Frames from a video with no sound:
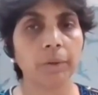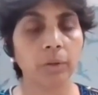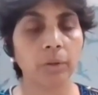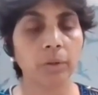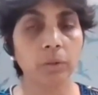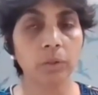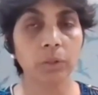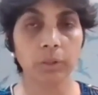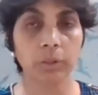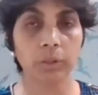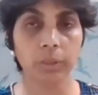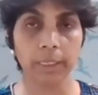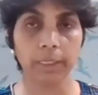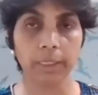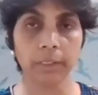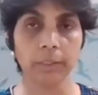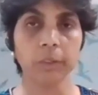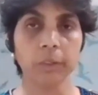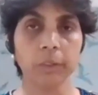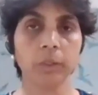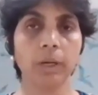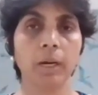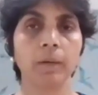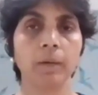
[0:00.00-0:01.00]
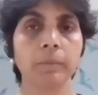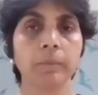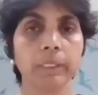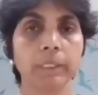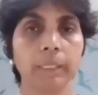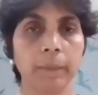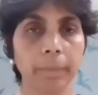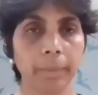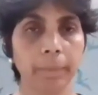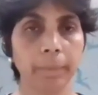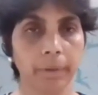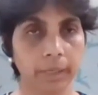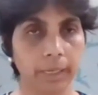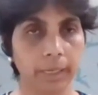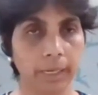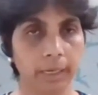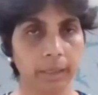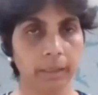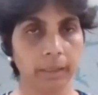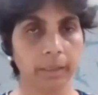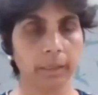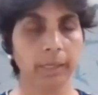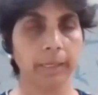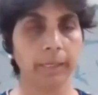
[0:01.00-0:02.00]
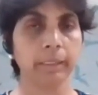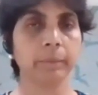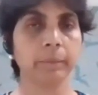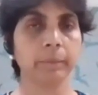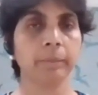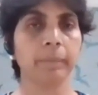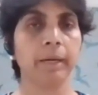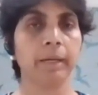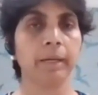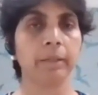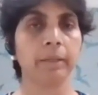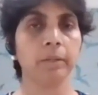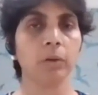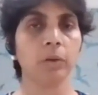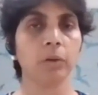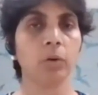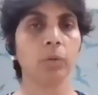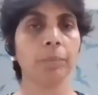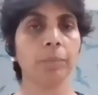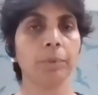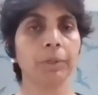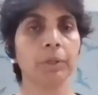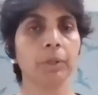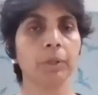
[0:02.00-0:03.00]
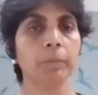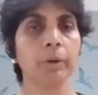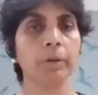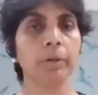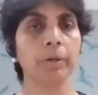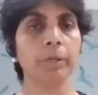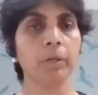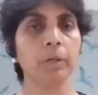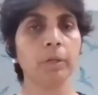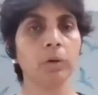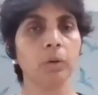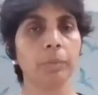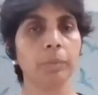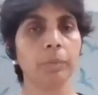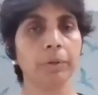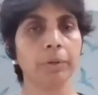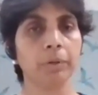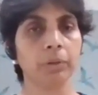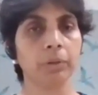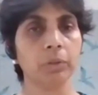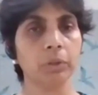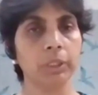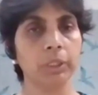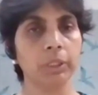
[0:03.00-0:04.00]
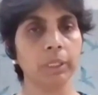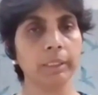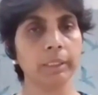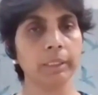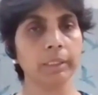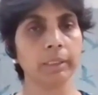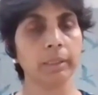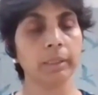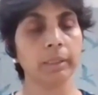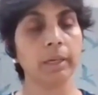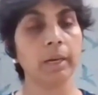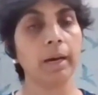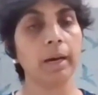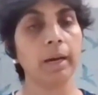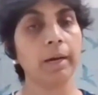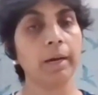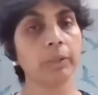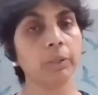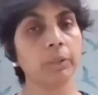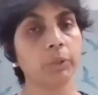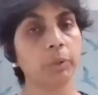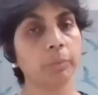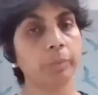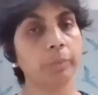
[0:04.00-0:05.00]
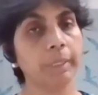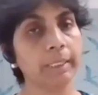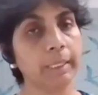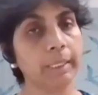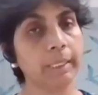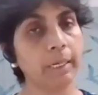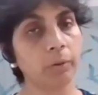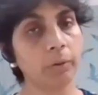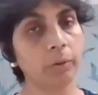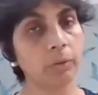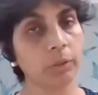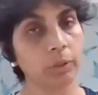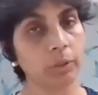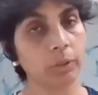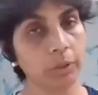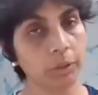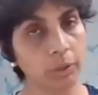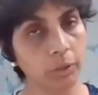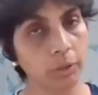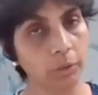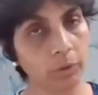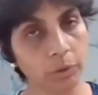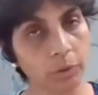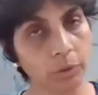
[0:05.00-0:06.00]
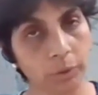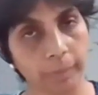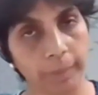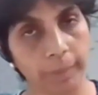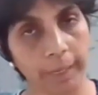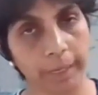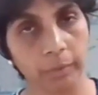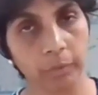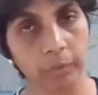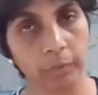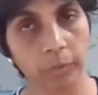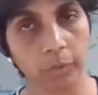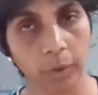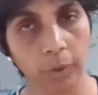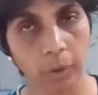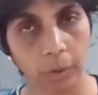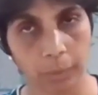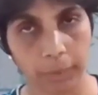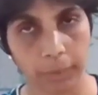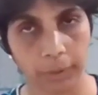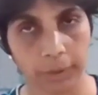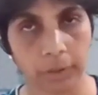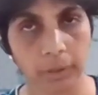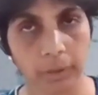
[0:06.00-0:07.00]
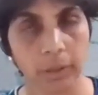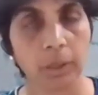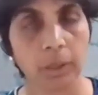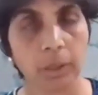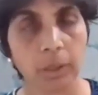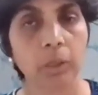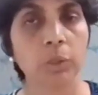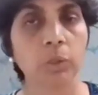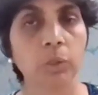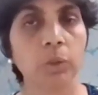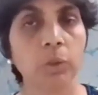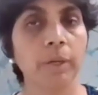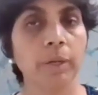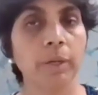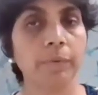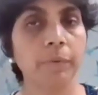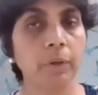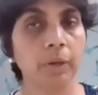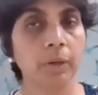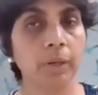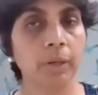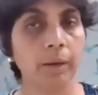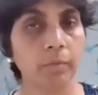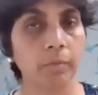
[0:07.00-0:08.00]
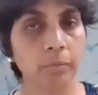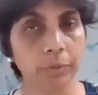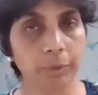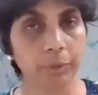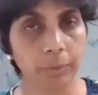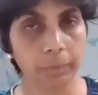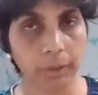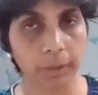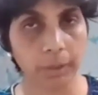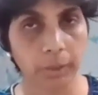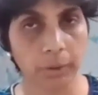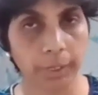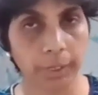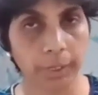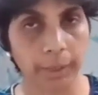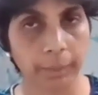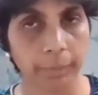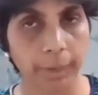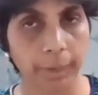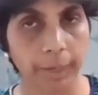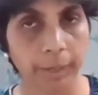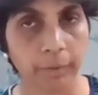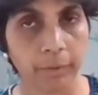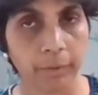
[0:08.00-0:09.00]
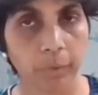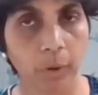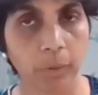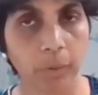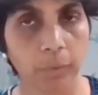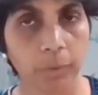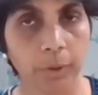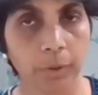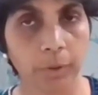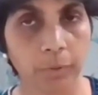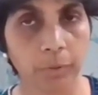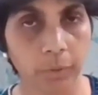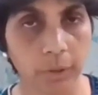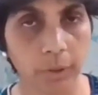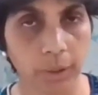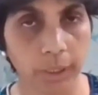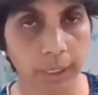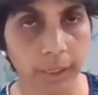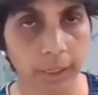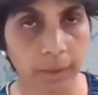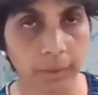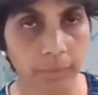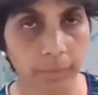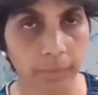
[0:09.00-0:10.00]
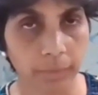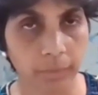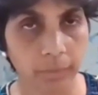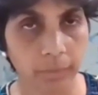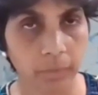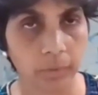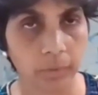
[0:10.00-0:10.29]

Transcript: Now you're going to raise your arms up. Again, expand, open your body, open your chest. As you breathe out, you're going to bend forward. So if you're comfortable, you can bend forward fully,